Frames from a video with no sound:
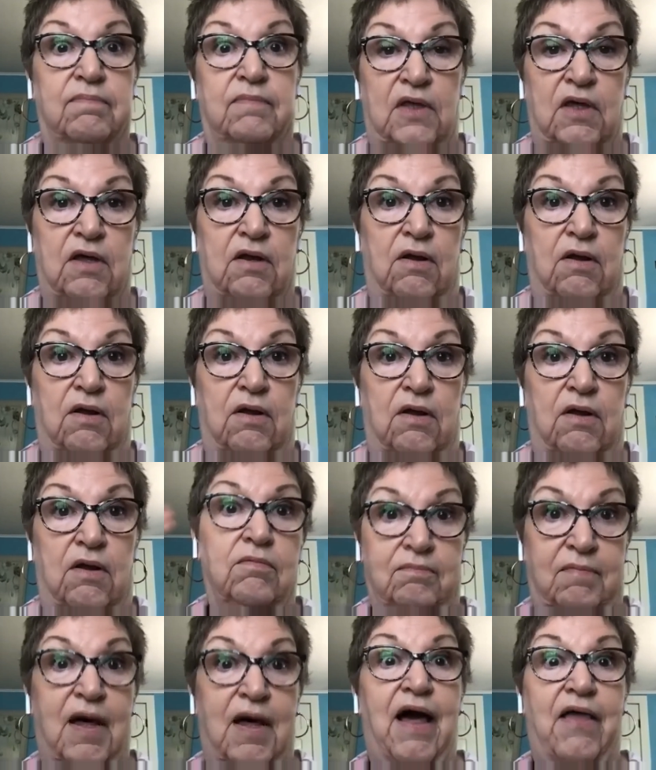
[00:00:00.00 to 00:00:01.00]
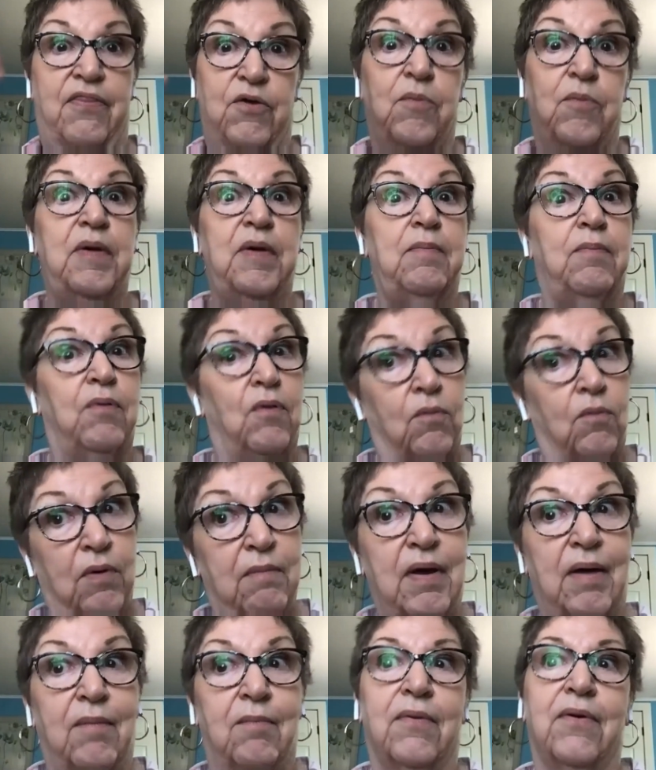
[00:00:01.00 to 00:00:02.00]
you know, other people
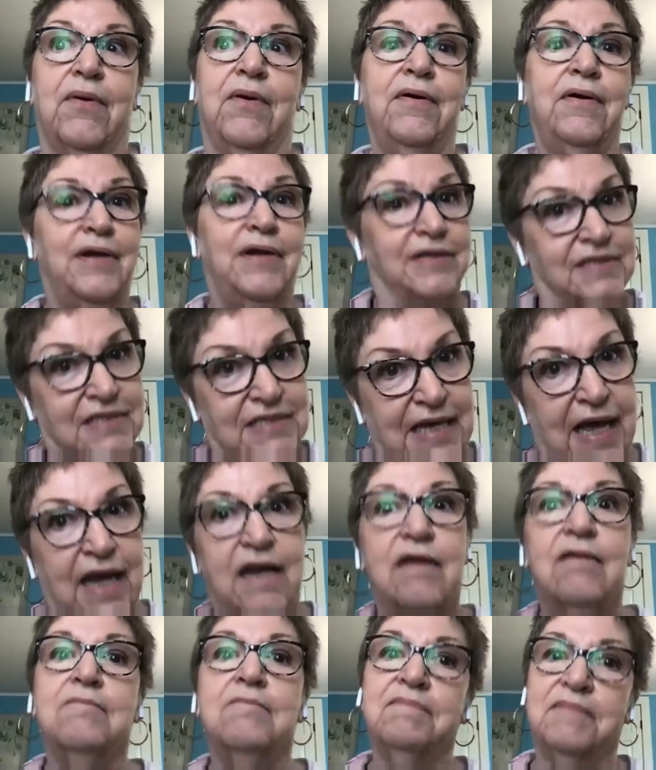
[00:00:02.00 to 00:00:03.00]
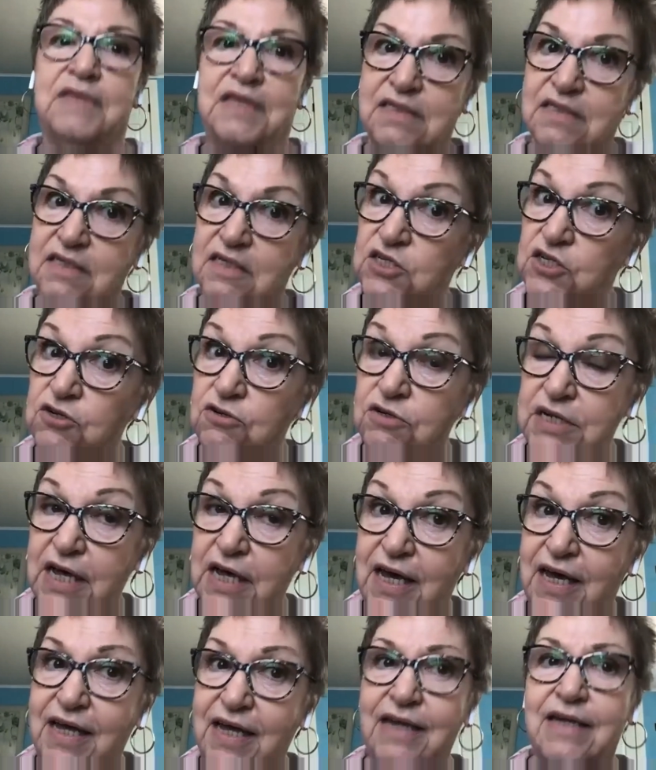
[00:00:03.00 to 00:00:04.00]
remembered and said, this is your
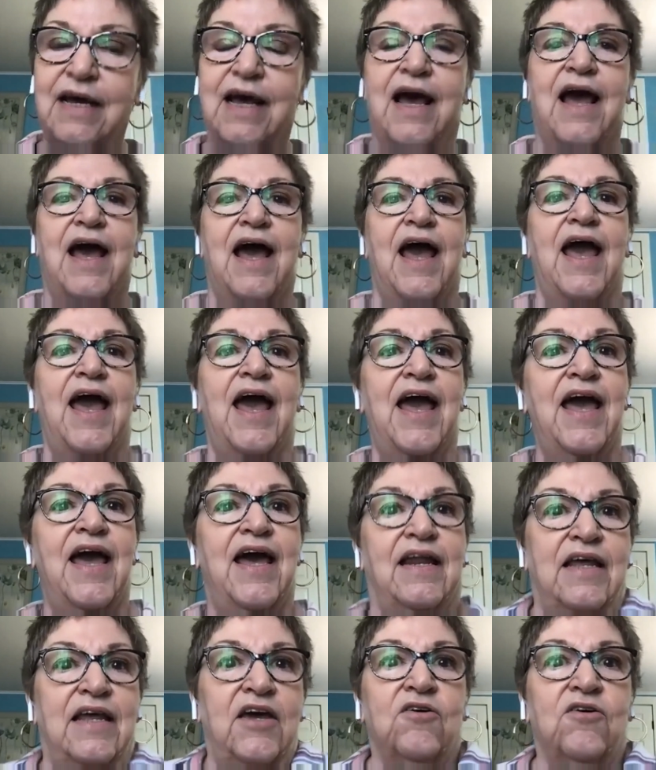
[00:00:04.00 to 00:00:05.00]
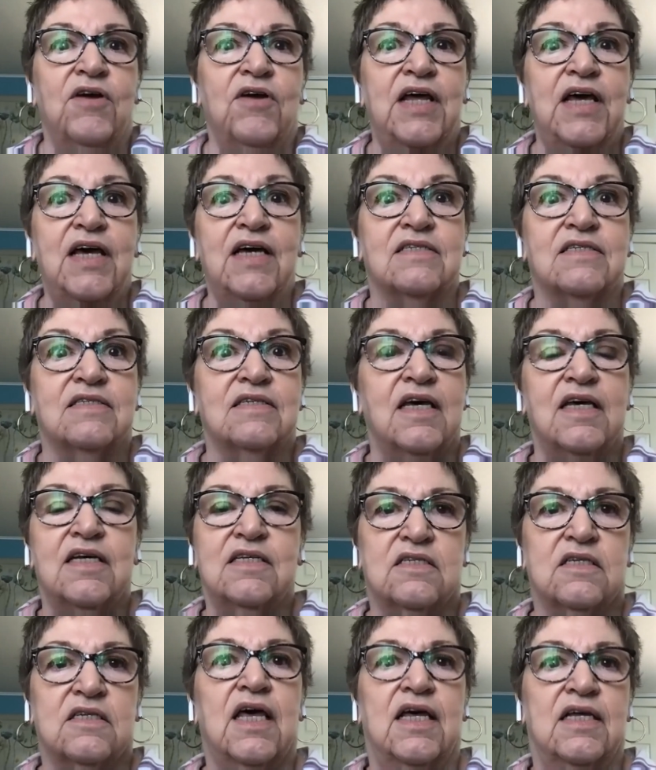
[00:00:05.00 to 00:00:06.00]
date, and here it is.
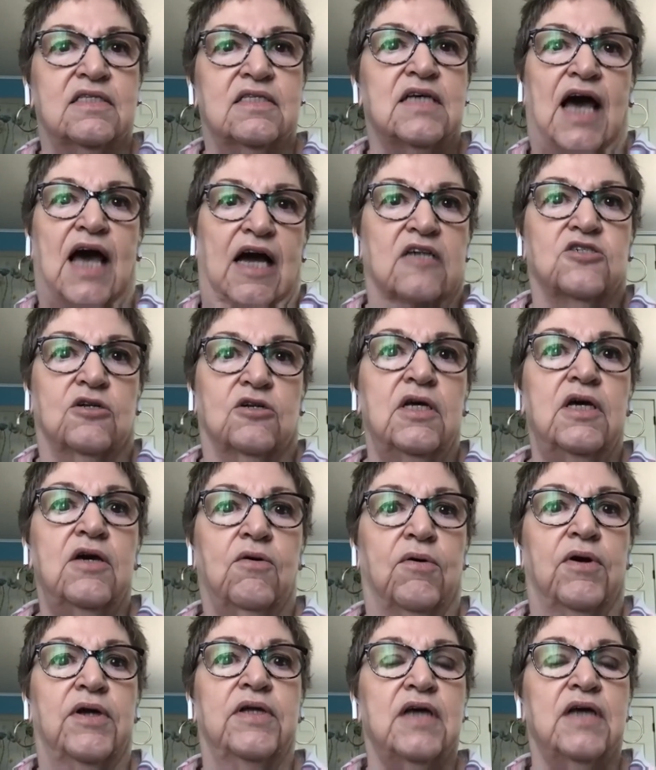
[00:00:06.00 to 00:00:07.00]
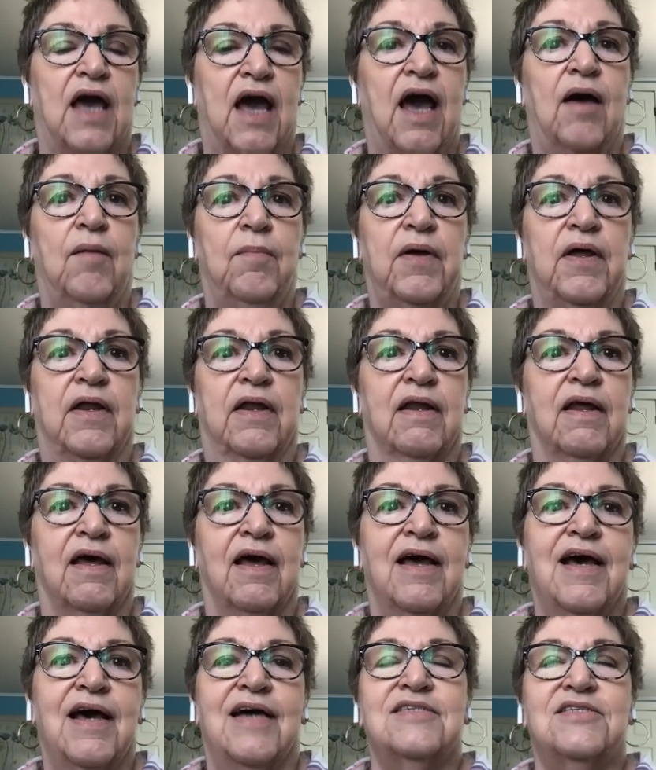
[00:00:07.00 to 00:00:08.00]
It's actually going to happen.
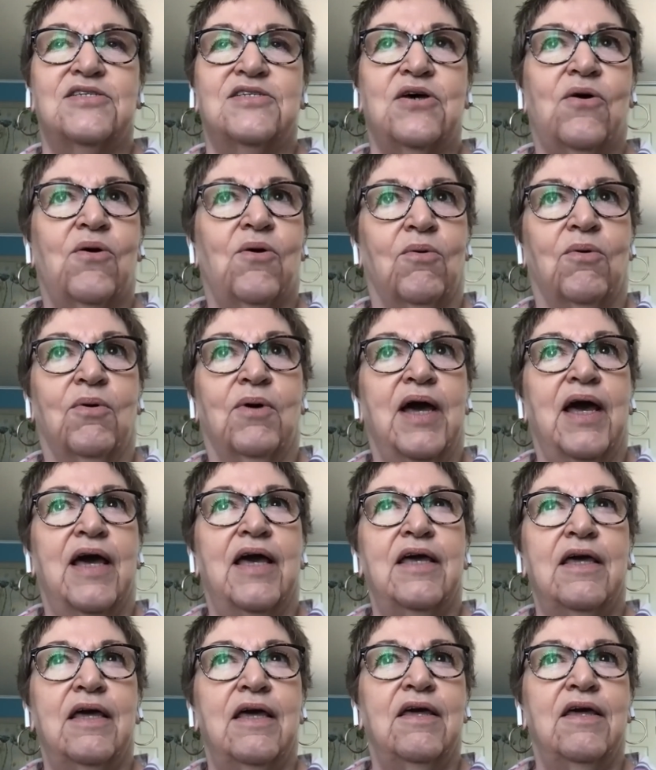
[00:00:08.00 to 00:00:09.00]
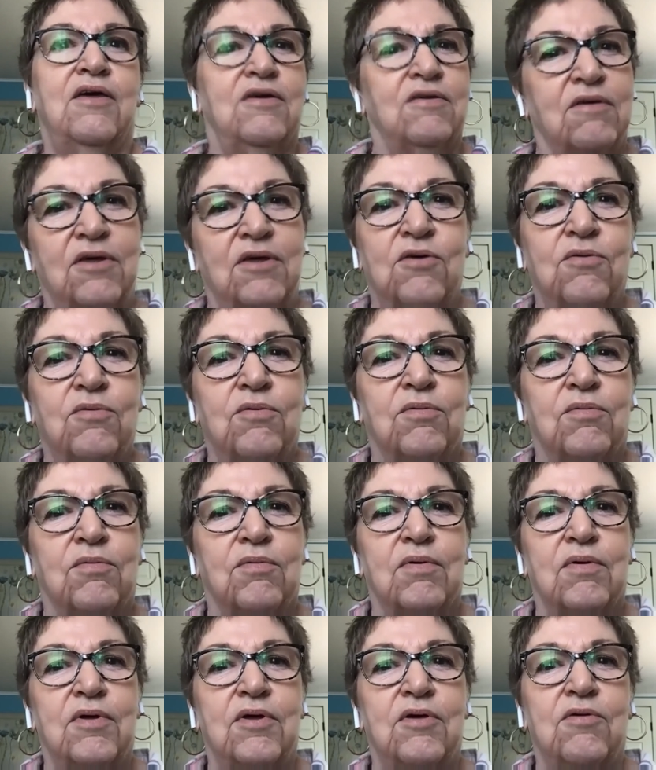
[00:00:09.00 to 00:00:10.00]
So you
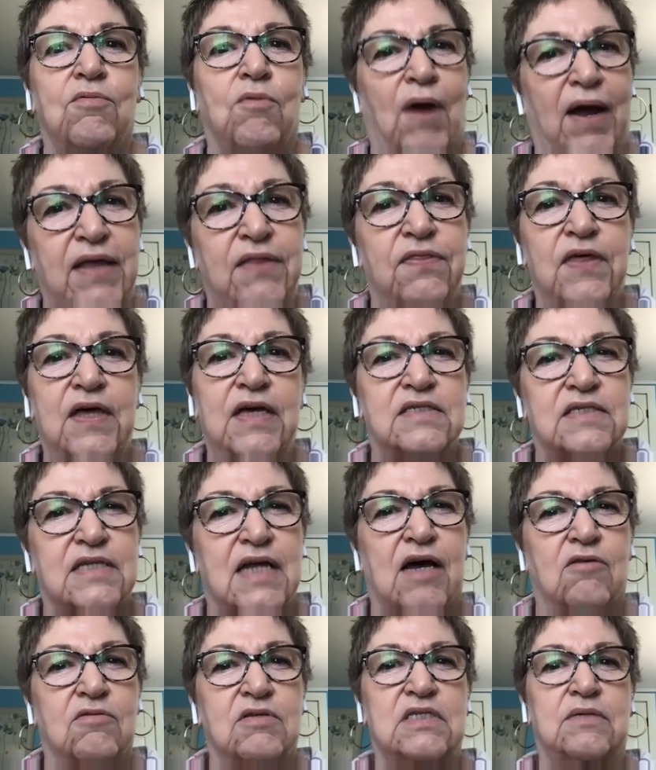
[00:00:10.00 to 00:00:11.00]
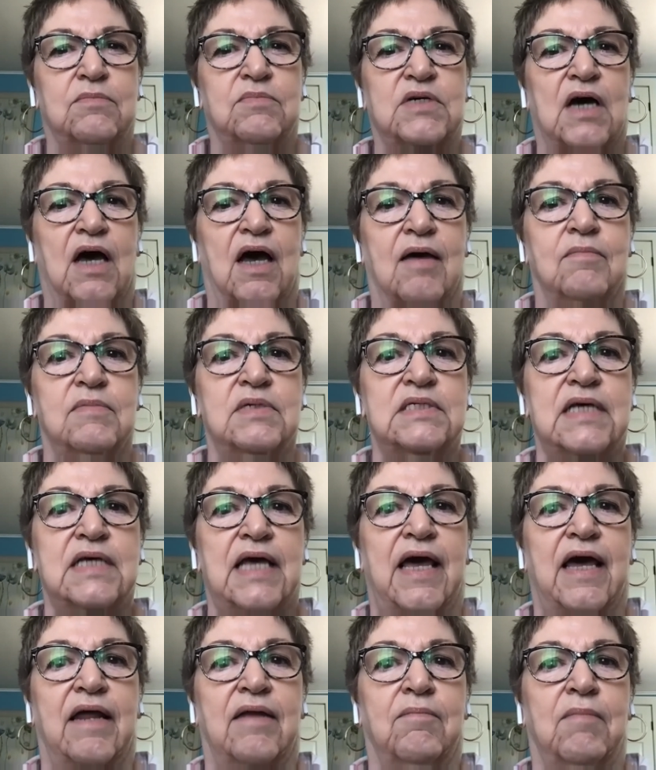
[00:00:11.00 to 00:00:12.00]
write things down sometimes,
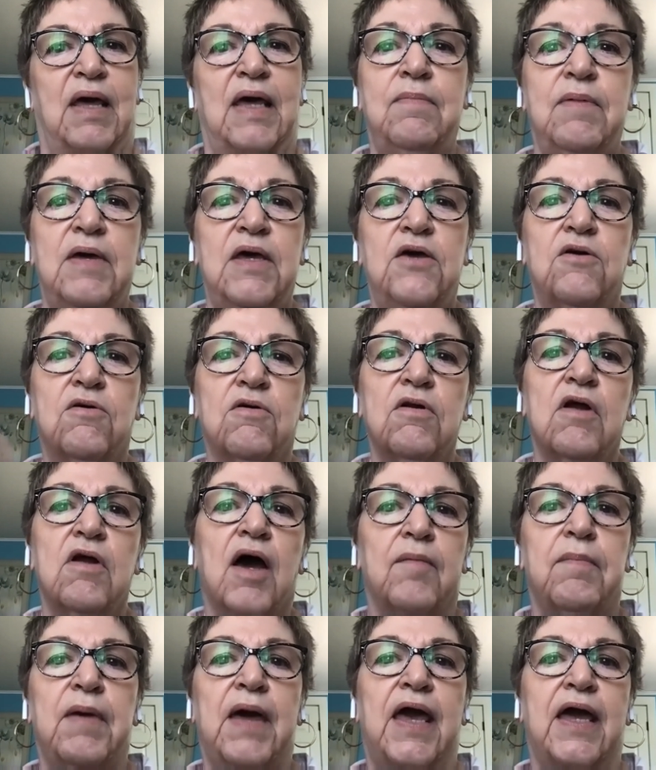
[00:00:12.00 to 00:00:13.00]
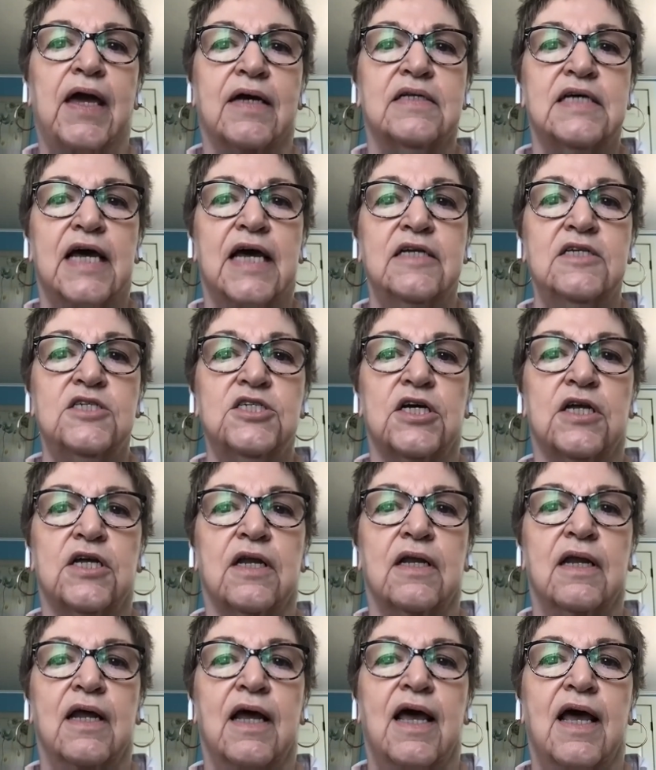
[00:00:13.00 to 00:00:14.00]
and maybe you're not paying
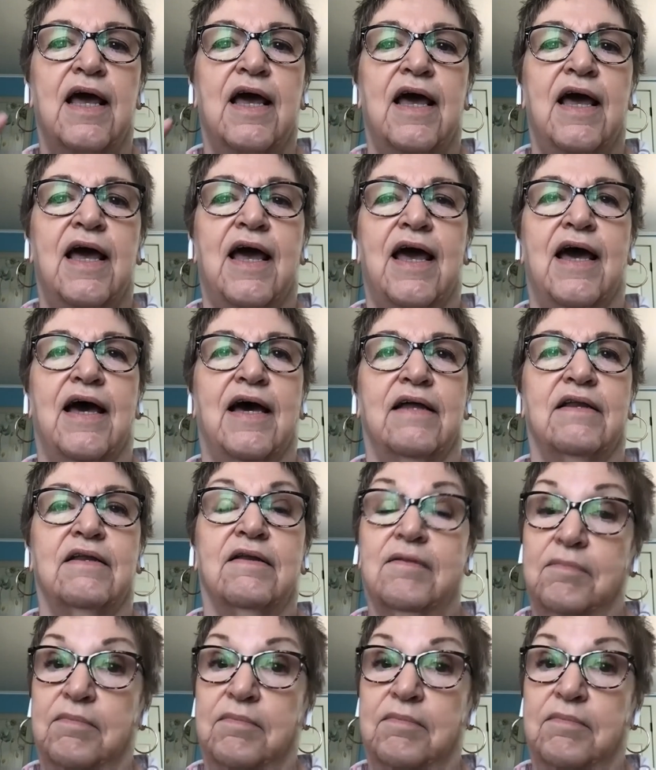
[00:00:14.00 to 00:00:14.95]
attention, and